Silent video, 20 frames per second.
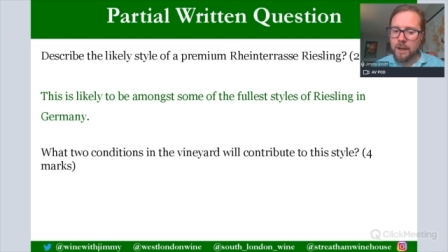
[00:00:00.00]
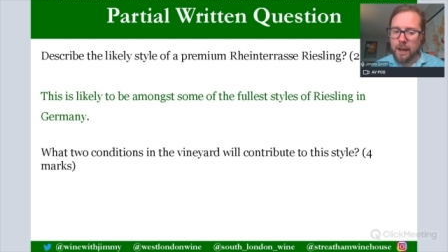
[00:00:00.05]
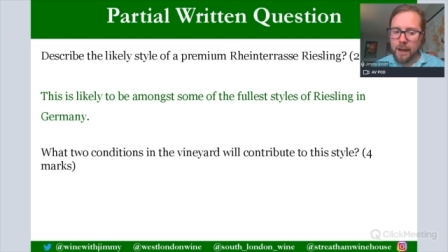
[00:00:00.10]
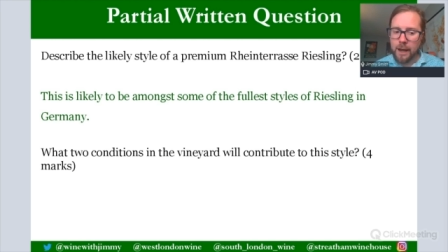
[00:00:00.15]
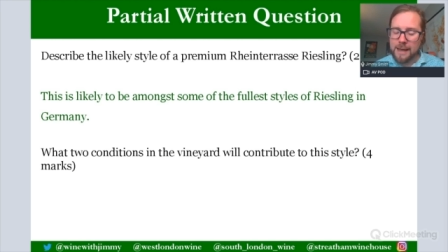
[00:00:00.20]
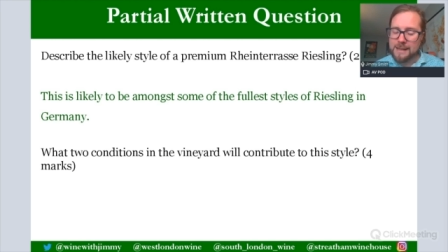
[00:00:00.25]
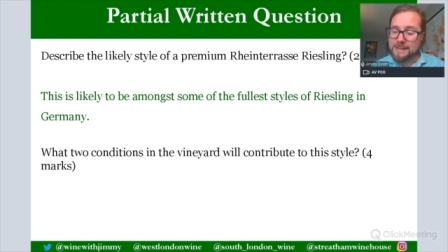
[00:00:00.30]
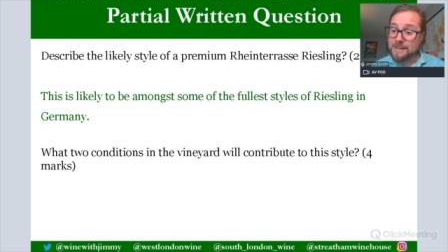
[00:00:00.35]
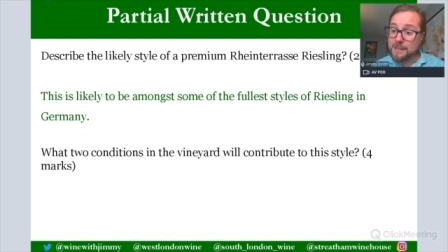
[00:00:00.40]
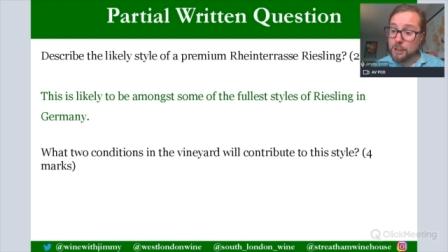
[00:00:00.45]

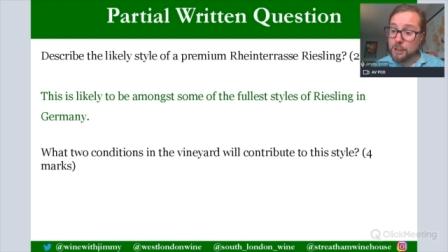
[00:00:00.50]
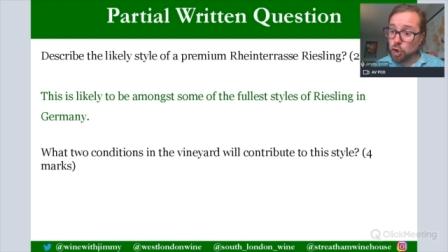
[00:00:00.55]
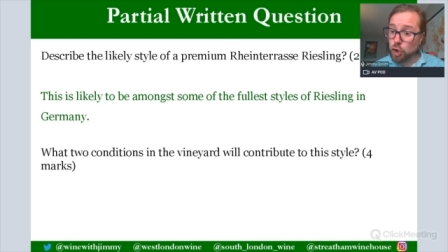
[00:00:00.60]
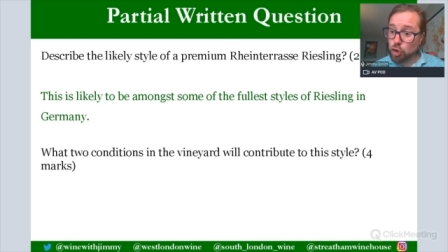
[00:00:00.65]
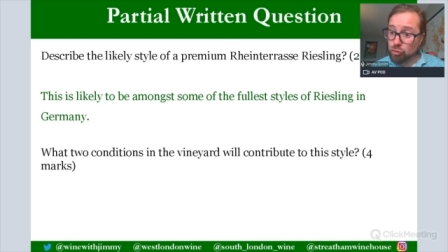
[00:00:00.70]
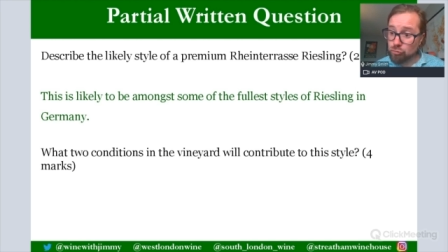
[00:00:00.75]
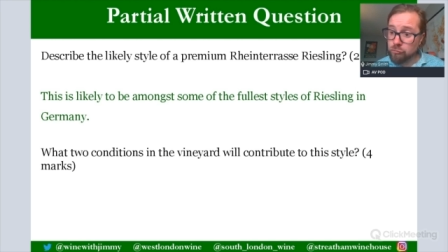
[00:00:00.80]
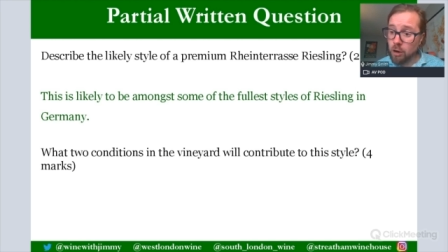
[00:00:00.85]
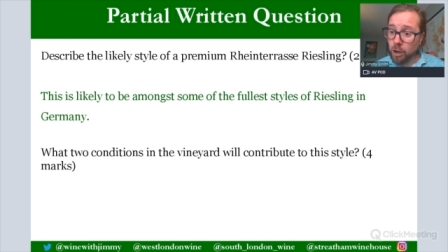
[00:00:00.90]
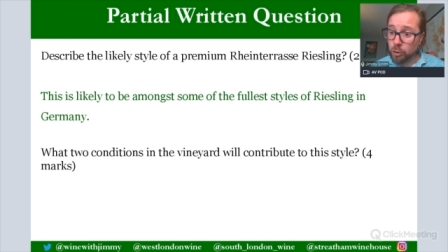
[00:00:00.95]
It is a
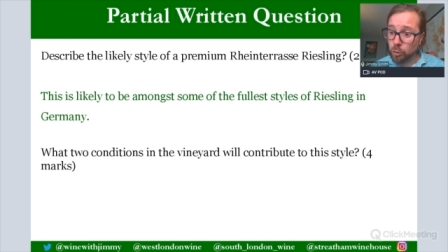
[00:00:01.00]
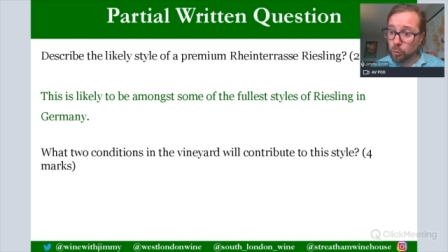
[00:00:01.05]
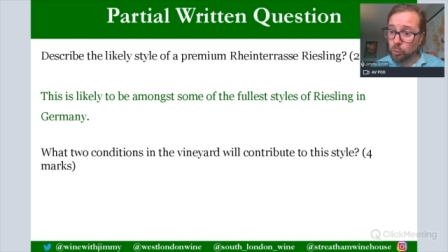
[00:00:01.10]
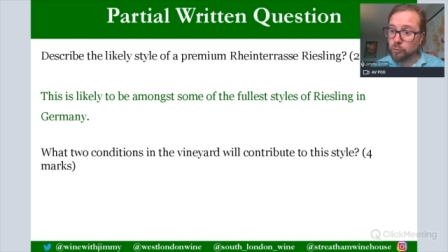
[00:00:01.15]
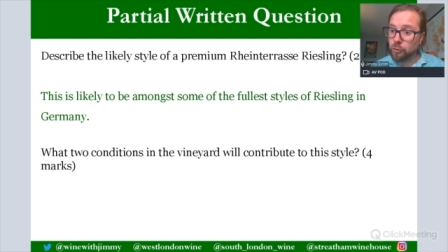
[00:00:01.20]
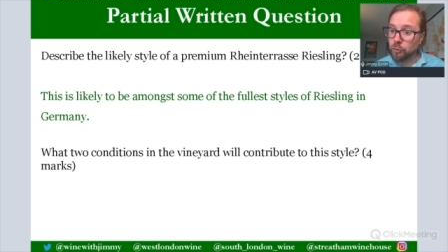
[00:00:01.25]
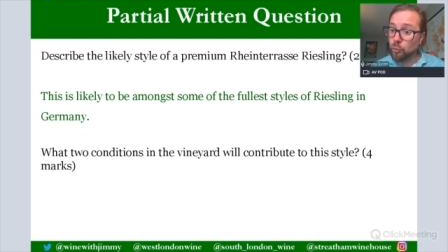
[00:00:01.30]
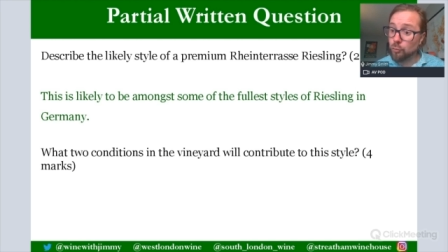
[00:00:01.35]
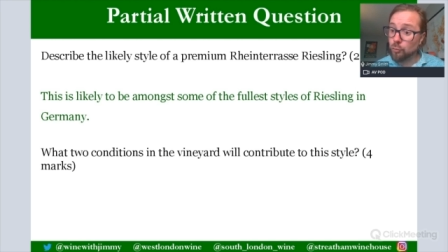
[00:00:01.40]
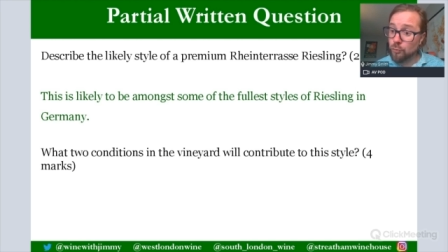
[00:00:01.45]
struggle
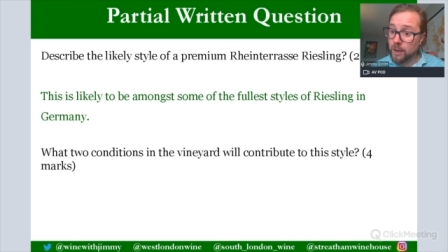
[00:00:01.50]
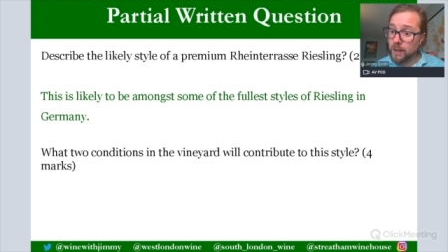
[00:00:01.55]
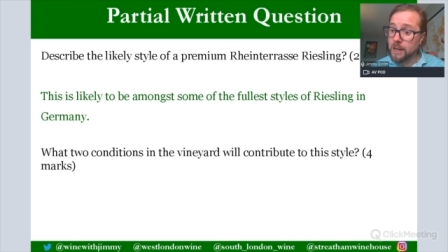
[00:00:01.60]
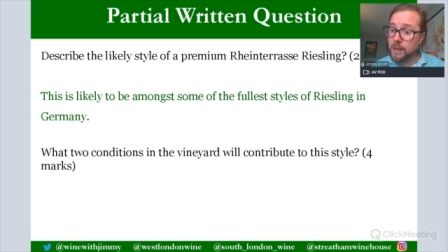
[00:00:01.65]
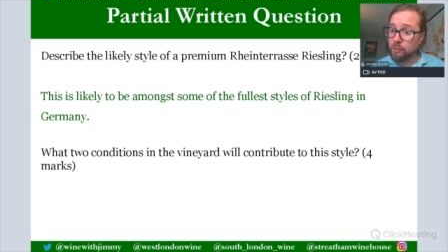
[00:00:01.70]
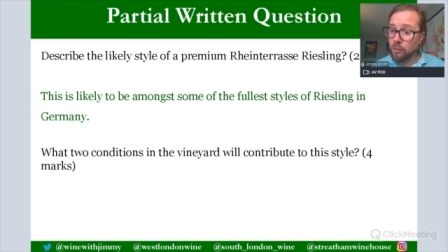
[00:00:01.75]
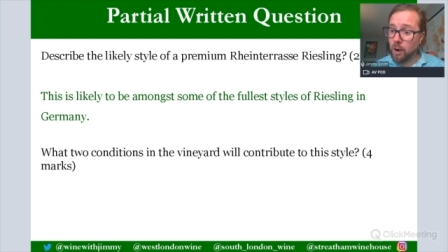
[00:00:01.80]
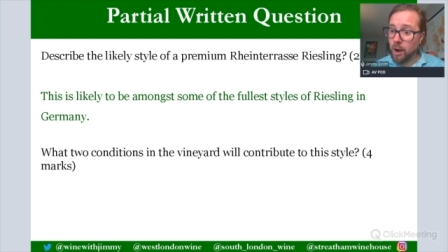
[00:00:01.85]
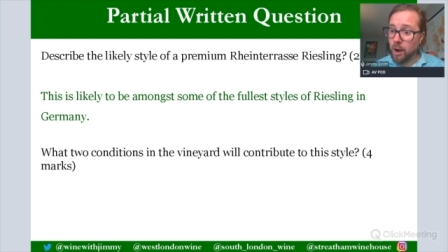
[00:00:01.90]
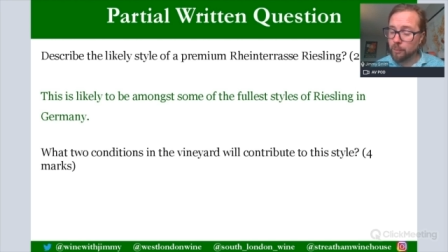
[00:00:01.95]
to
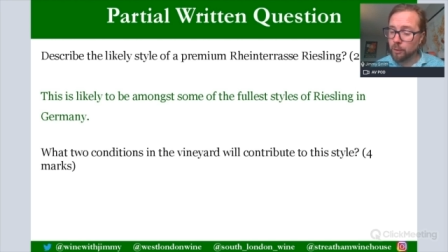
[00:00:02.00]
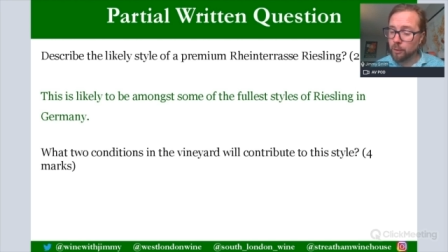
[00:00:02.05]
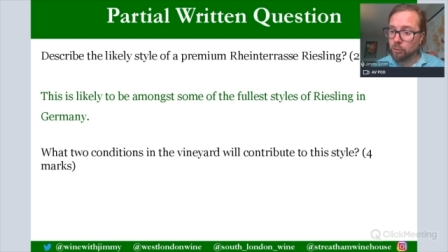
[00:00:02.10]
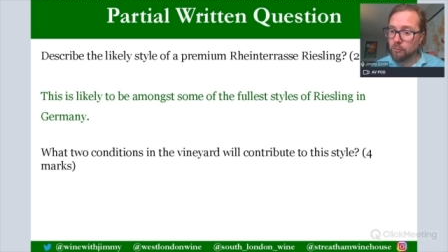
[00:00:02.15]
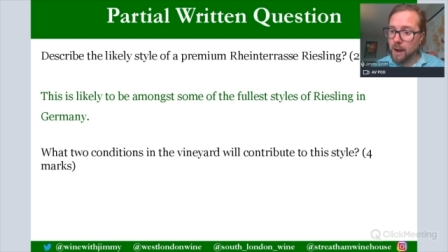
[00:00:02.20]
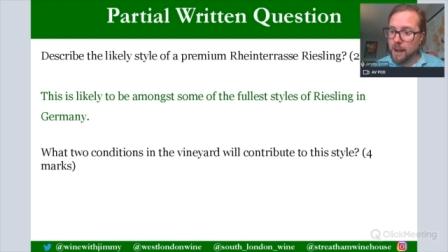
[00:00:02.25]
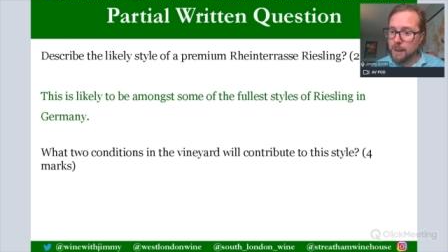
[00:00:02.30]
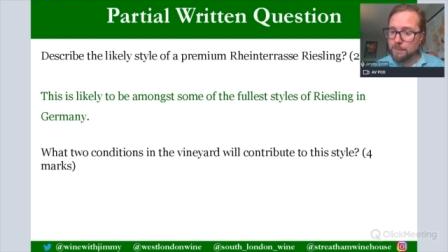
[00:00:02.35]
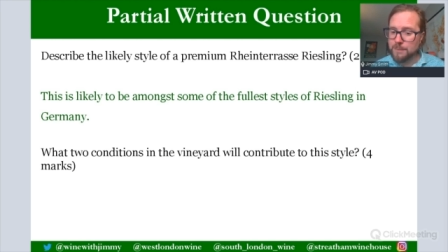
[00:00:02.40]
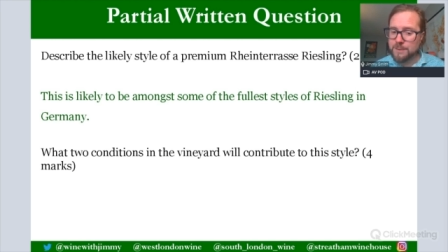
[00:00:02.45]
really ripen
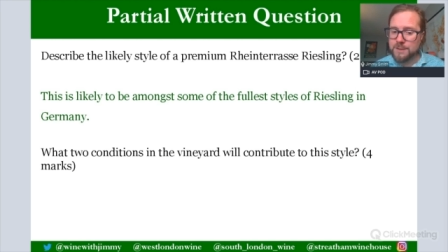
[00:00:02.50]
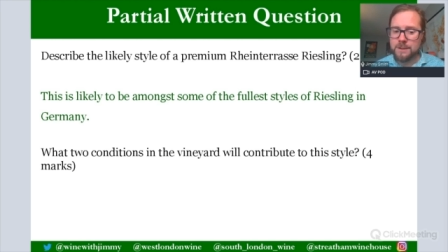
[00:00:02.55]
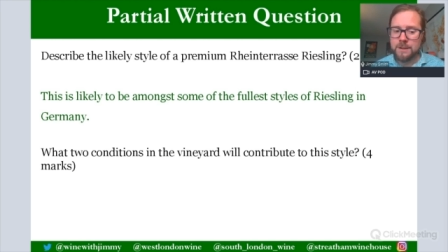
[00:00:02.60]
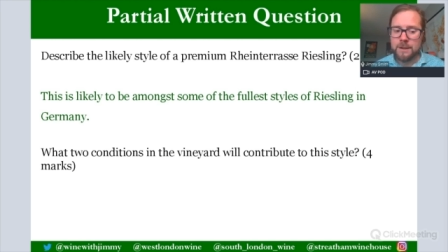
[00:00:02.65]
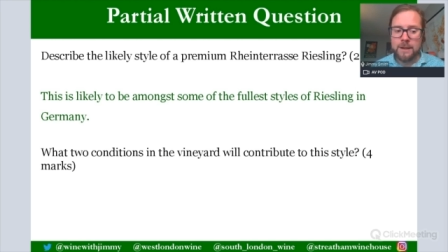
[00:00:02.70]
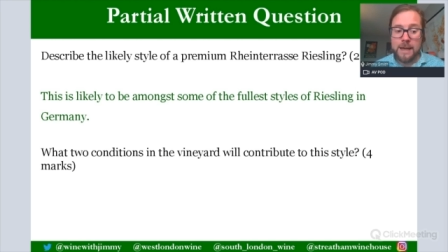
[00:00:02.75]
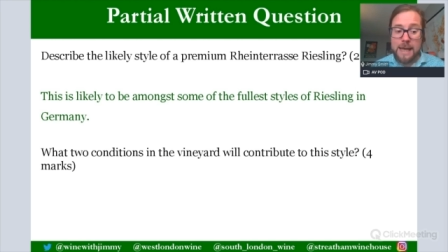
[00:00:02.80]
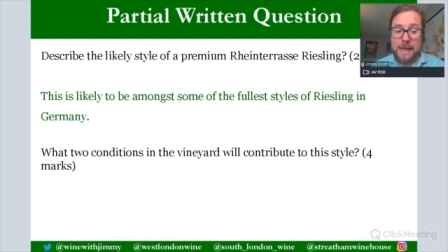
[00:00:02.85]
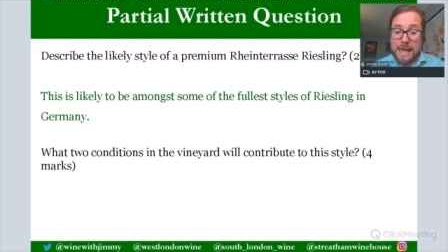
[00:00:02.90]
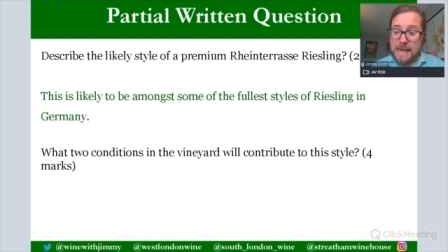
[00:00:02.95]
grapes
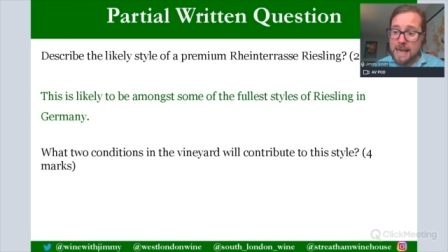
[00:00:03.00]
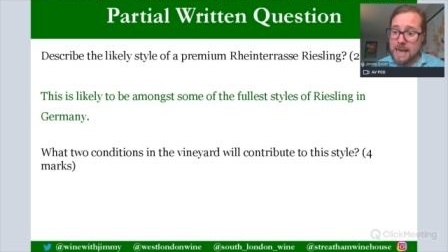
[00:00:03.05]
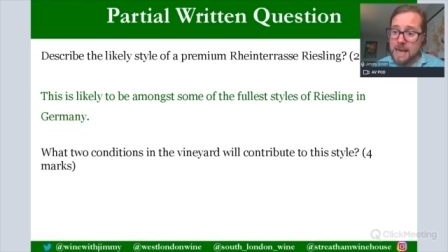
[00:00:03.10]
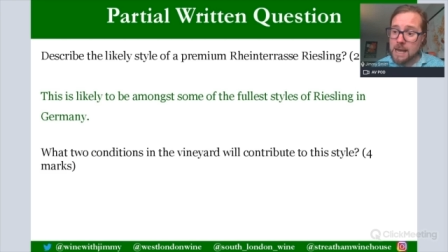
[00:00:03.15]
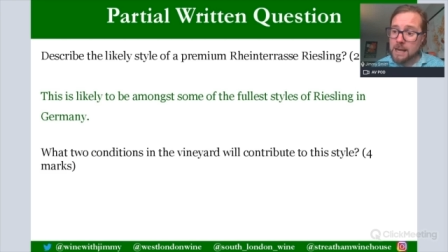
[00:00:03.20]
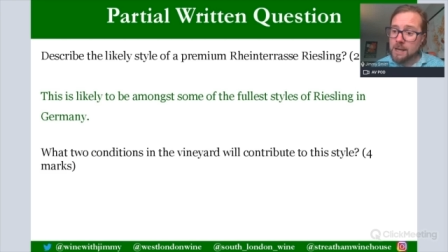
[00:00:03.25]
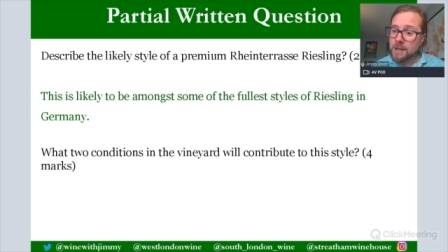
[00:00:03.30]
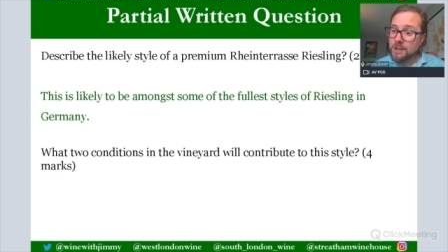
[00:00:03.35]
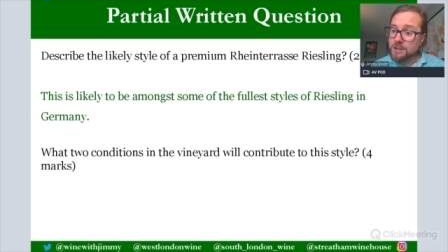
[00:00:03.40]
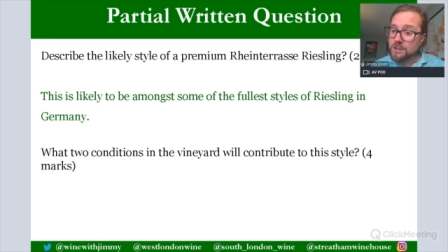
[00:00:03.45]
here,